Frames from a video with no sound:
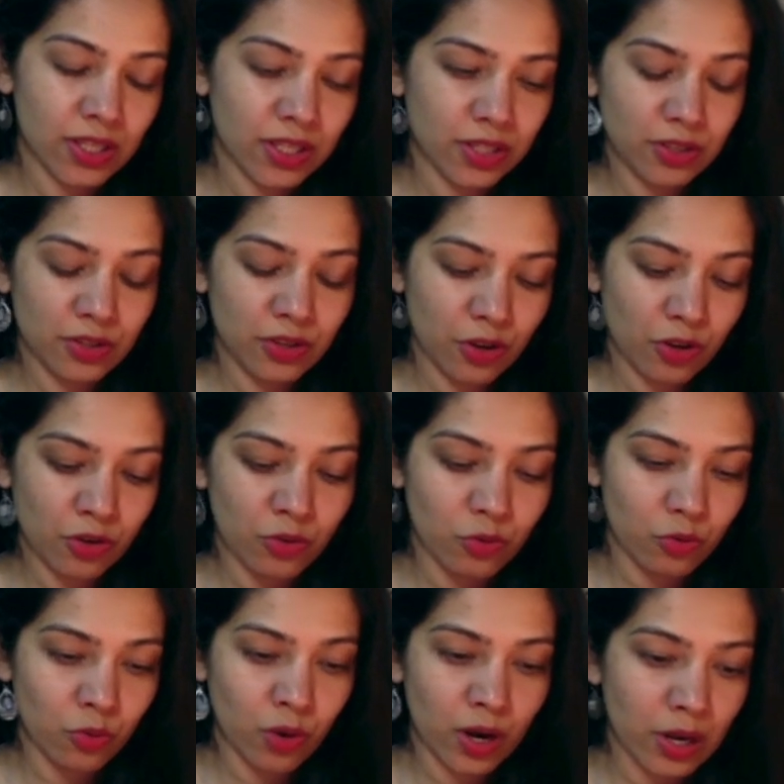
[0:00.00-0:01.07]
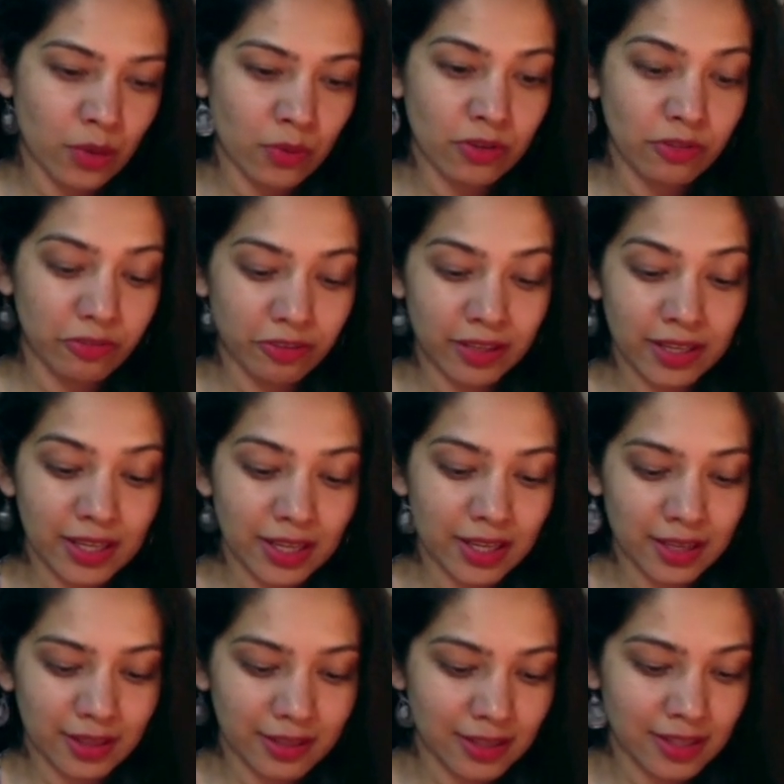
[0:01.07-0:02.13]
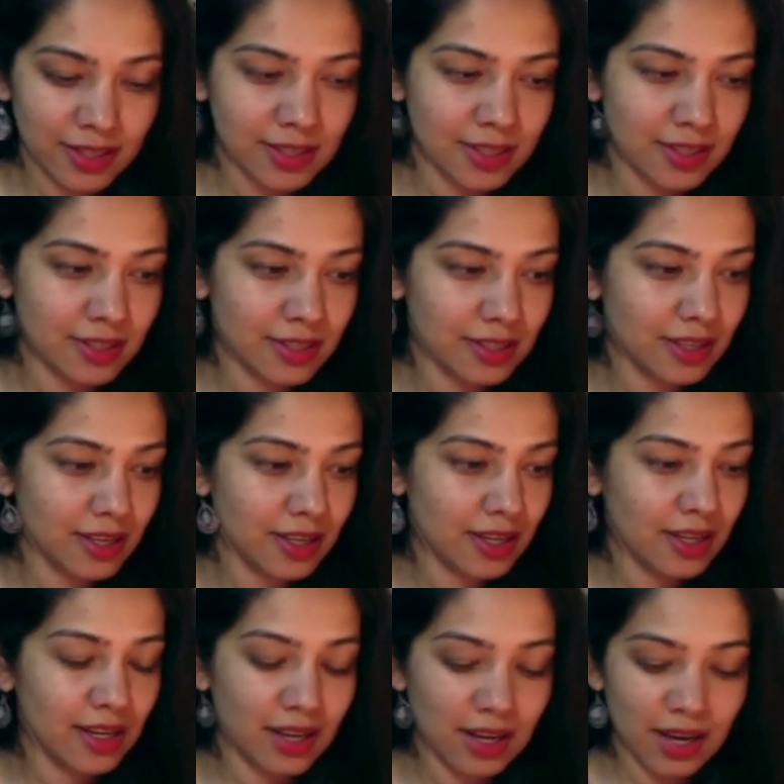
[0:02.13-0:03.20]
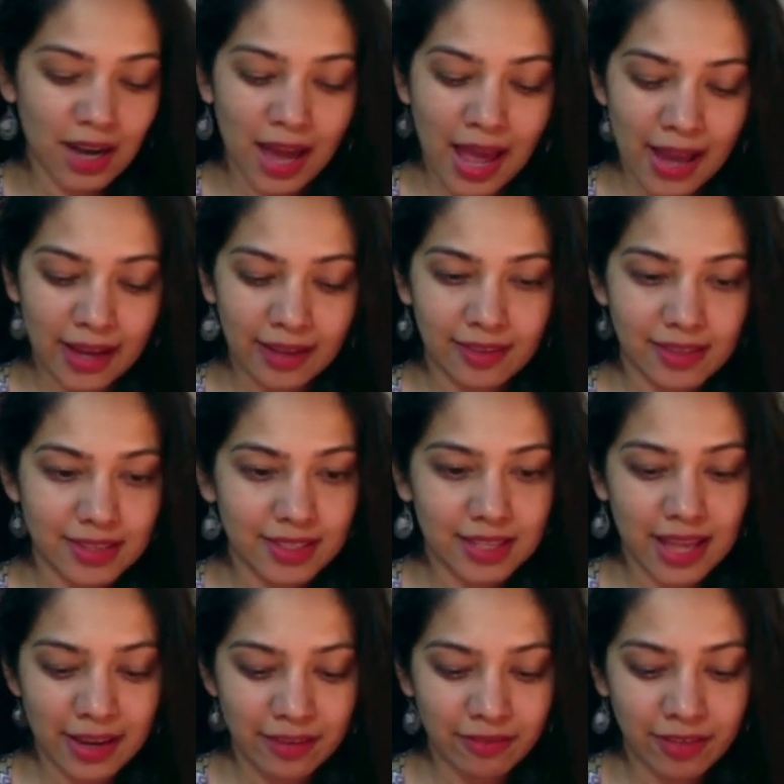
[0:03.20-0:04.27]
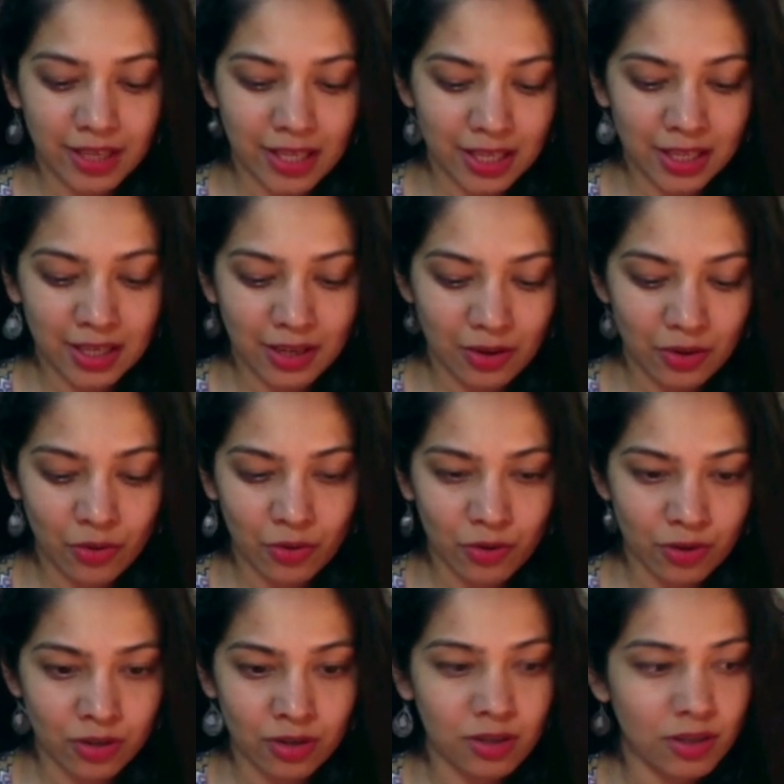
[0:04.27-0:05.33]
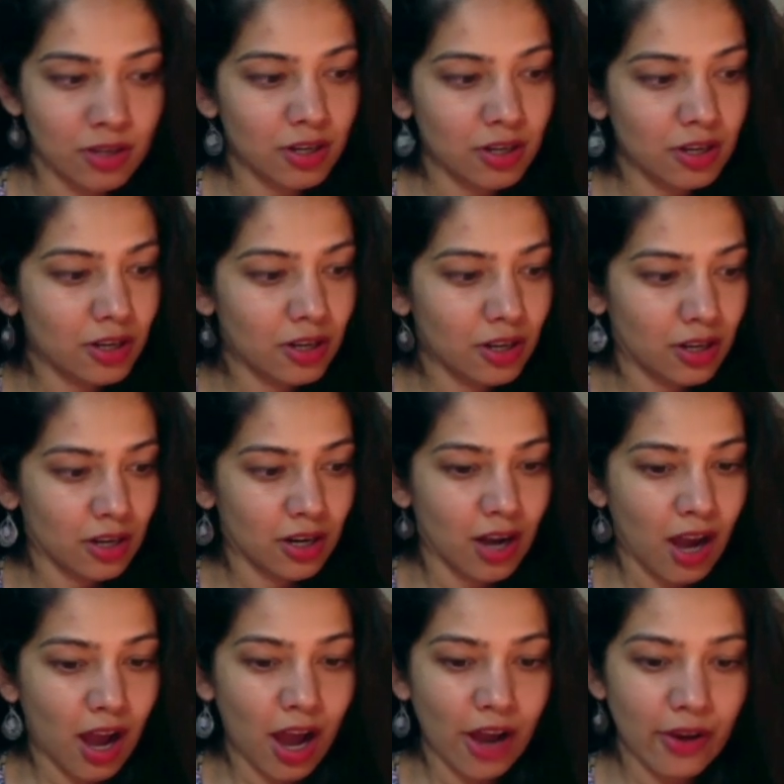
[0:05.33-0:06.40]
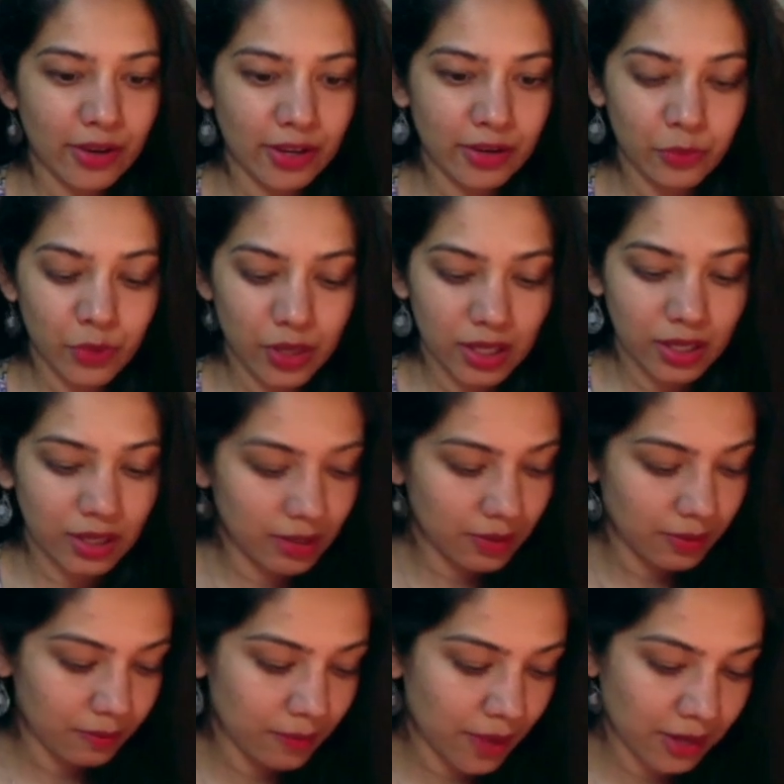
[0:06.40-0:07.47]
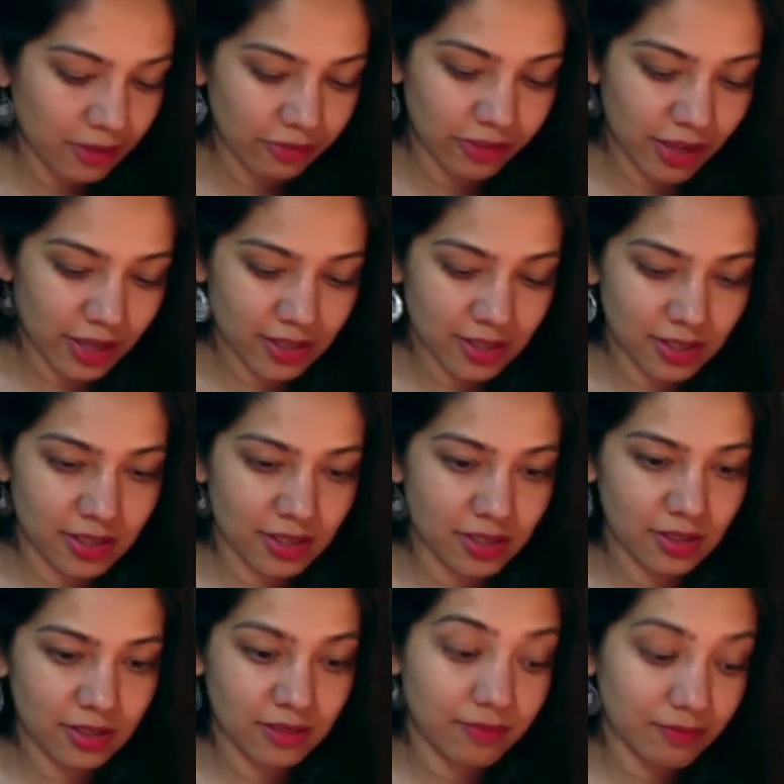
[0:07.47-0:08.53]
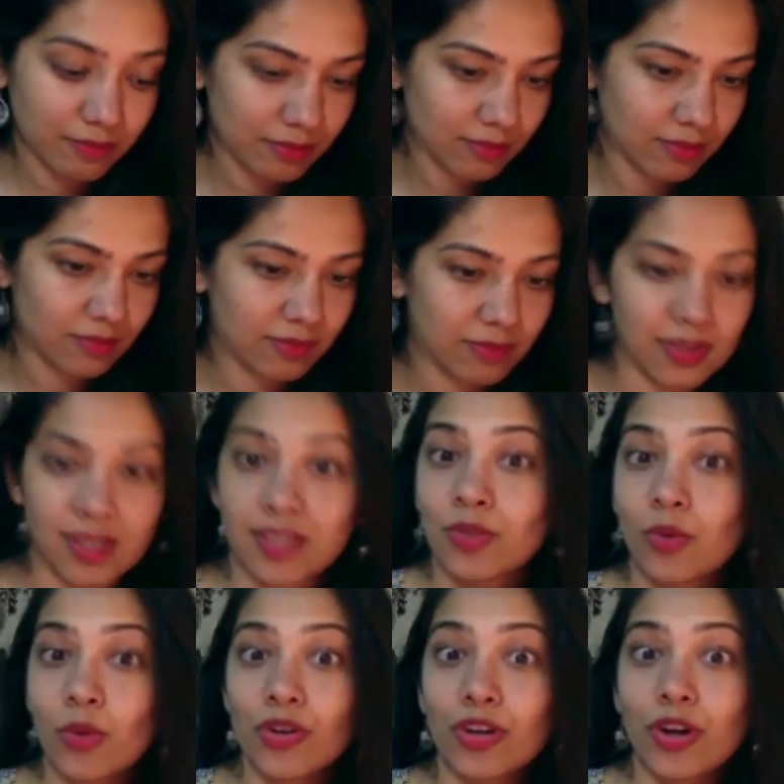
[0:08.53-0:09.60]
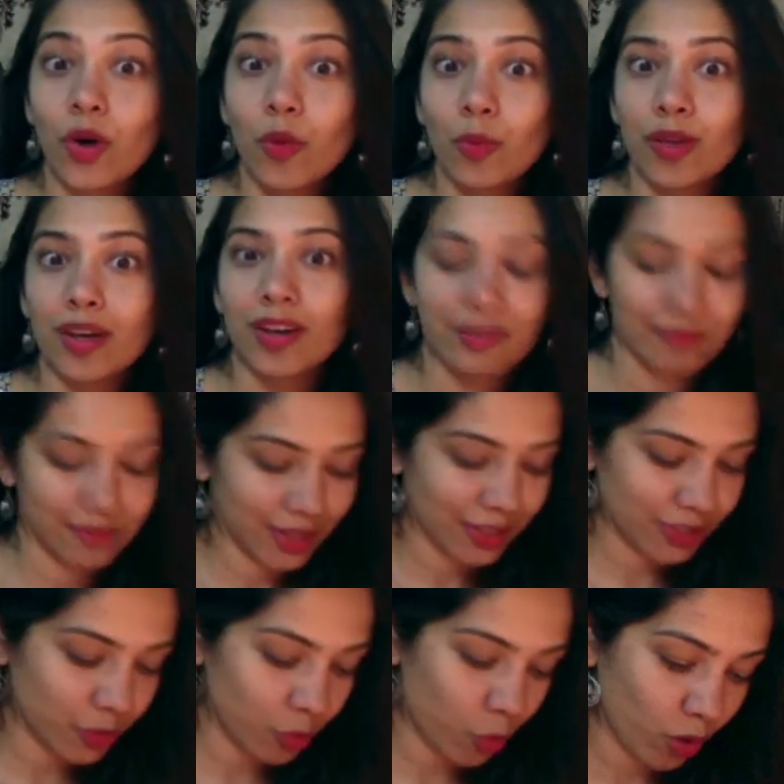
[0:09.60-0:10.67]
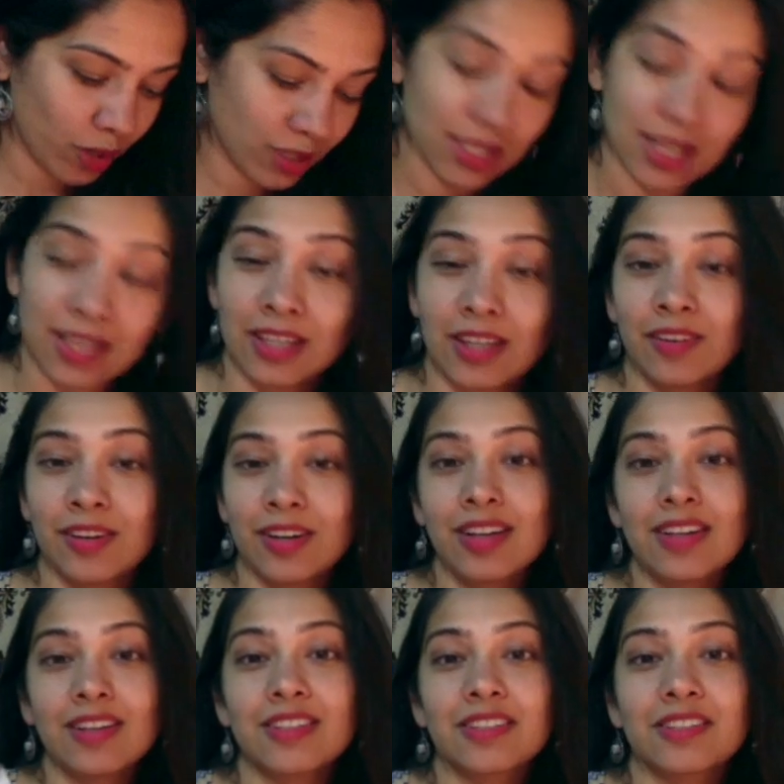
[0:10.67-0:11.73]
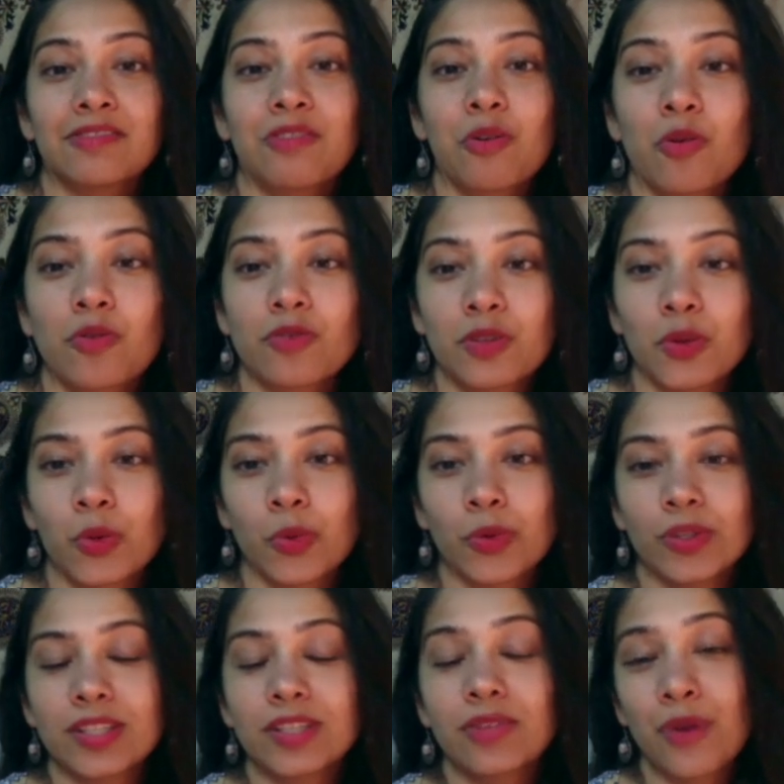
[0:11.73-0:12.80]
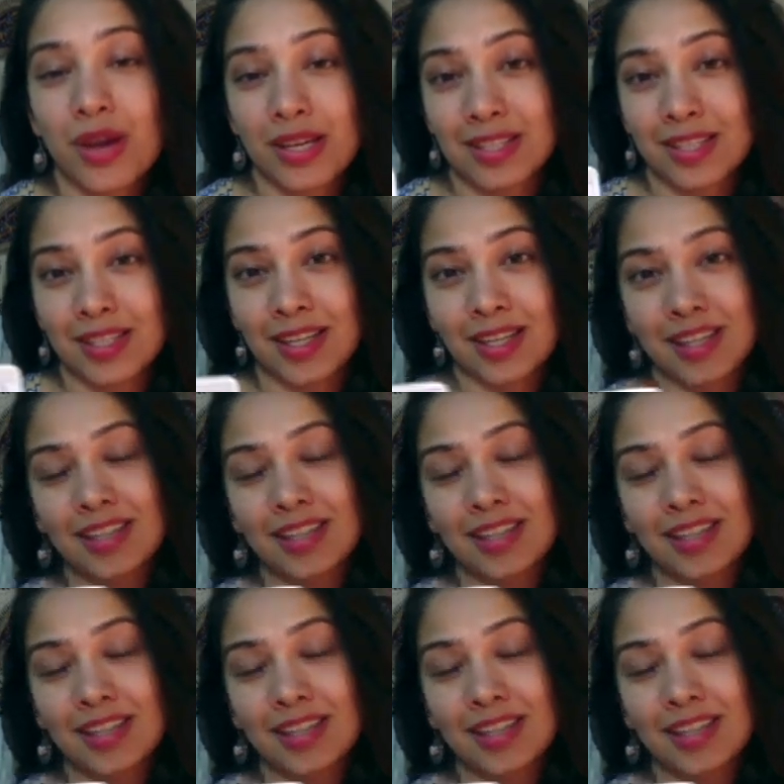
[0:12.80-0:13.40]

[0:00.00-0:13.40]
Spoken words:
to know? Why are we feeling this lack, this envy, or how can we manifest this cornucopia that you want? And here it is, Four of Swords, resting.